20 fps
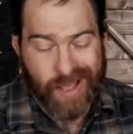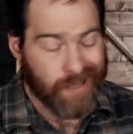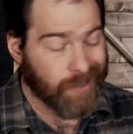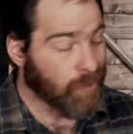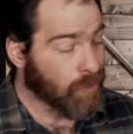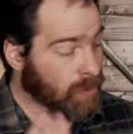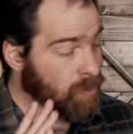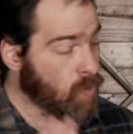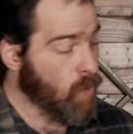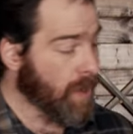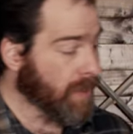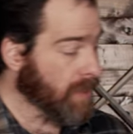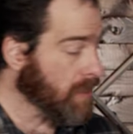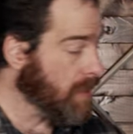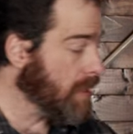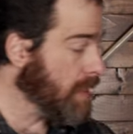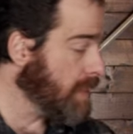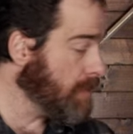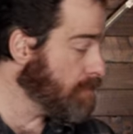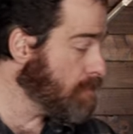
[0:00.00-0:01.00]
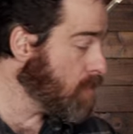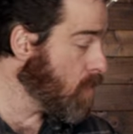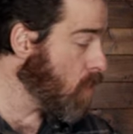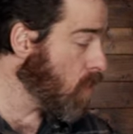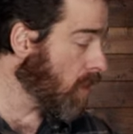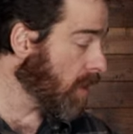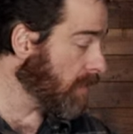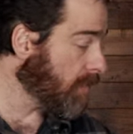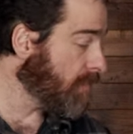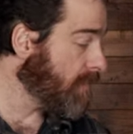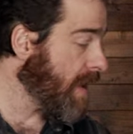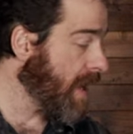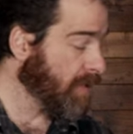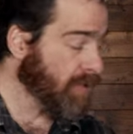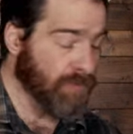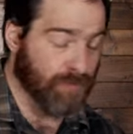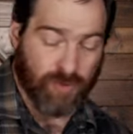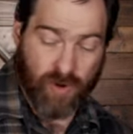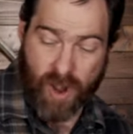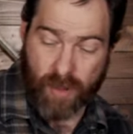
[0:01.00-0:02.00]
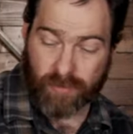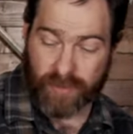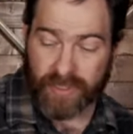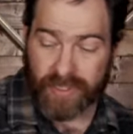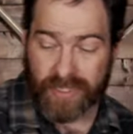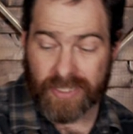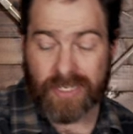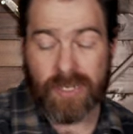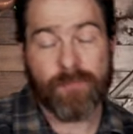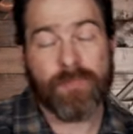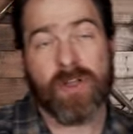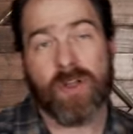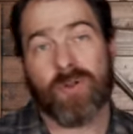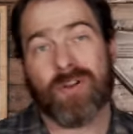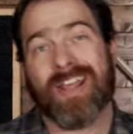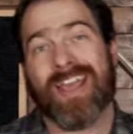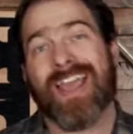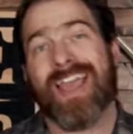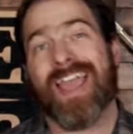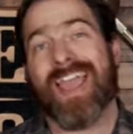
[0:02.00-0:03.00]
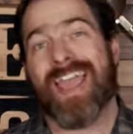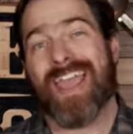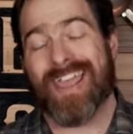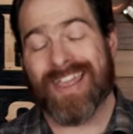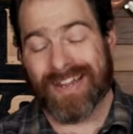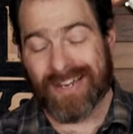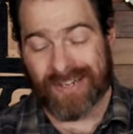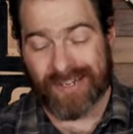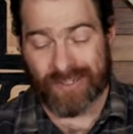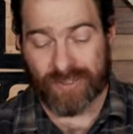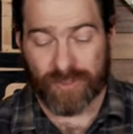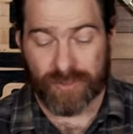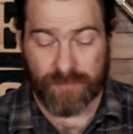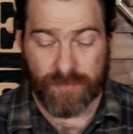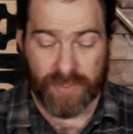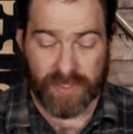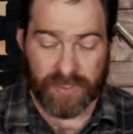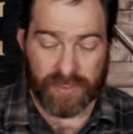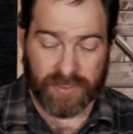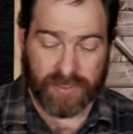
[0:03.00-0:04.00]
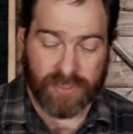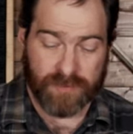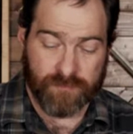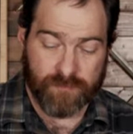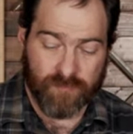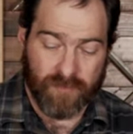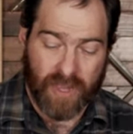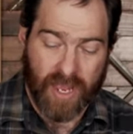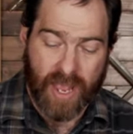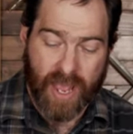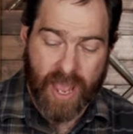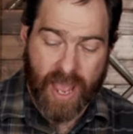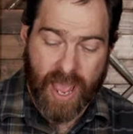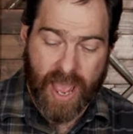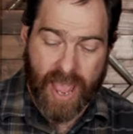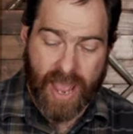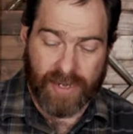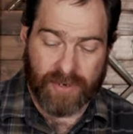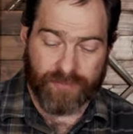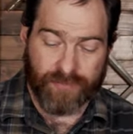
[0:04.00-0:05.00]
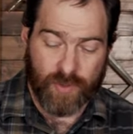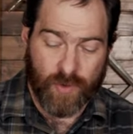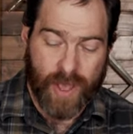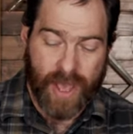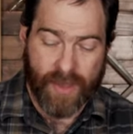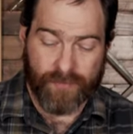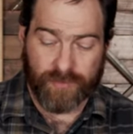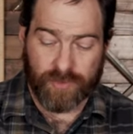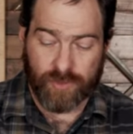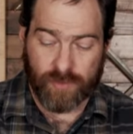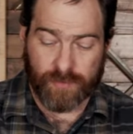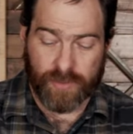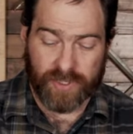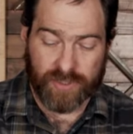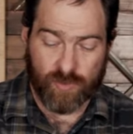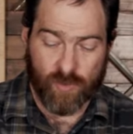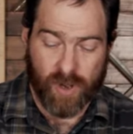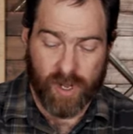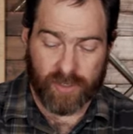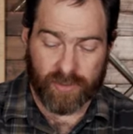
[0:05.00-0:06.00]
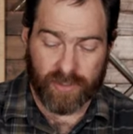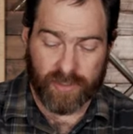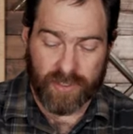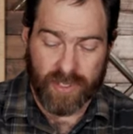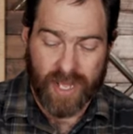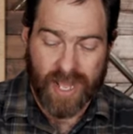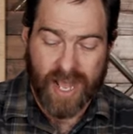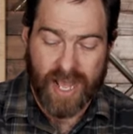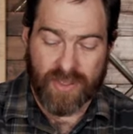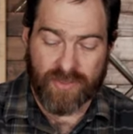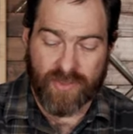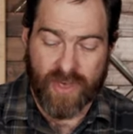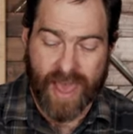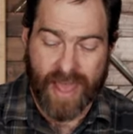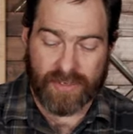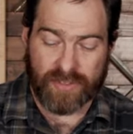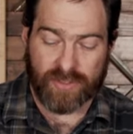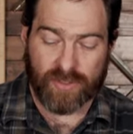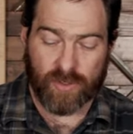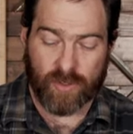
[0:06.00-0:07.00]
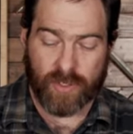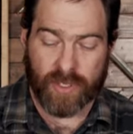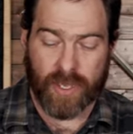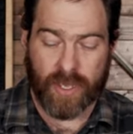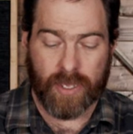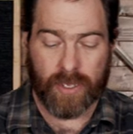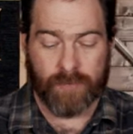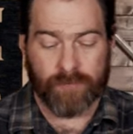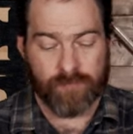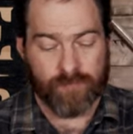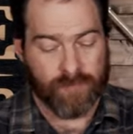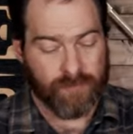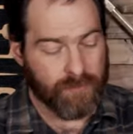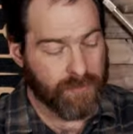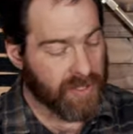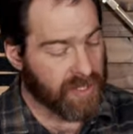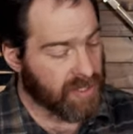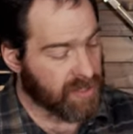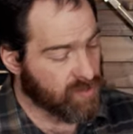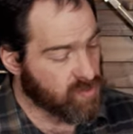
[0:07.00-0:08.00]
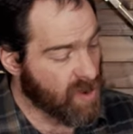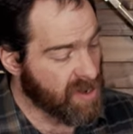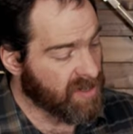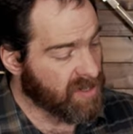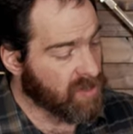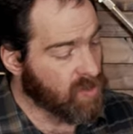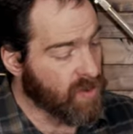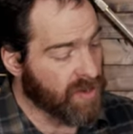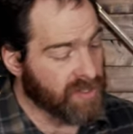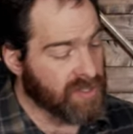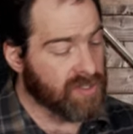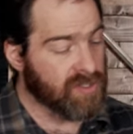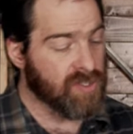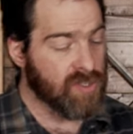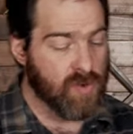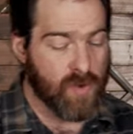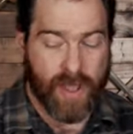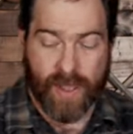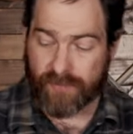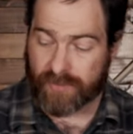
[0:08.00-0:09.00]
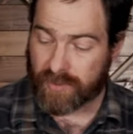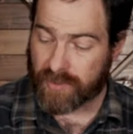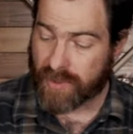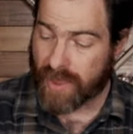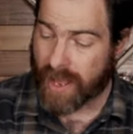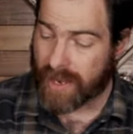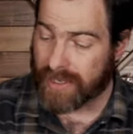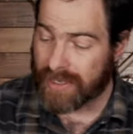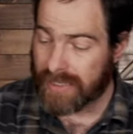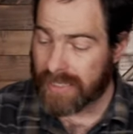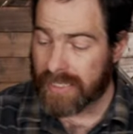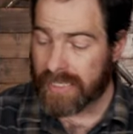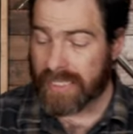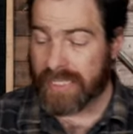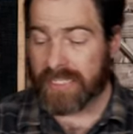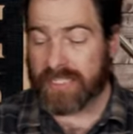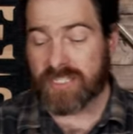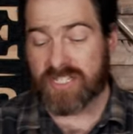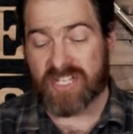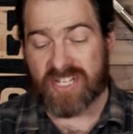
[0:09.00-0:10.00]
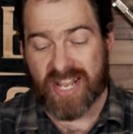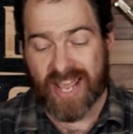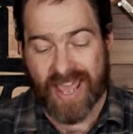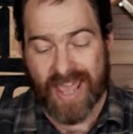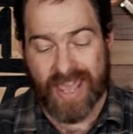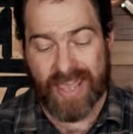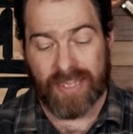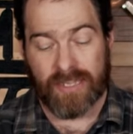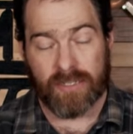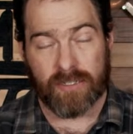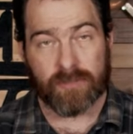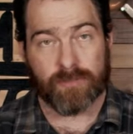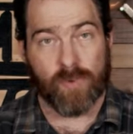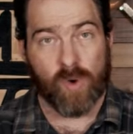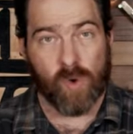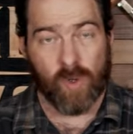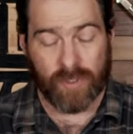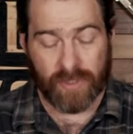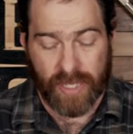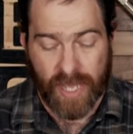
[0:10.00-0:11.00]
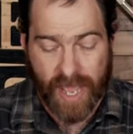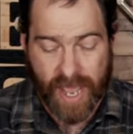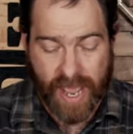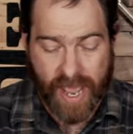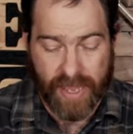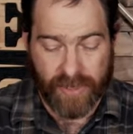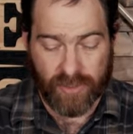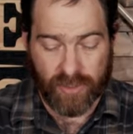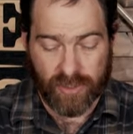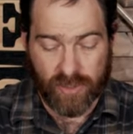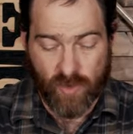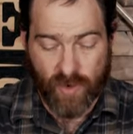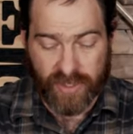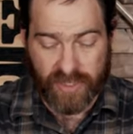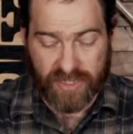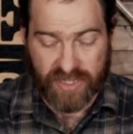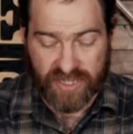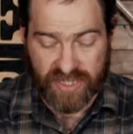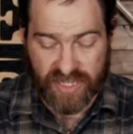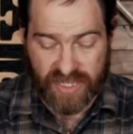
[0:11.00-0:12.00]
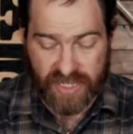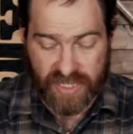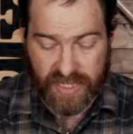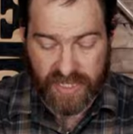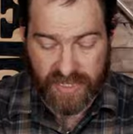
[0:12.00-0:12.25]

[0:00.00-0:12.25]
you're going to need more. In fact, you probably need about 800 mils. And if you have too much water, that's okay, because what you're going to do after that is take your mold and you're going to sit it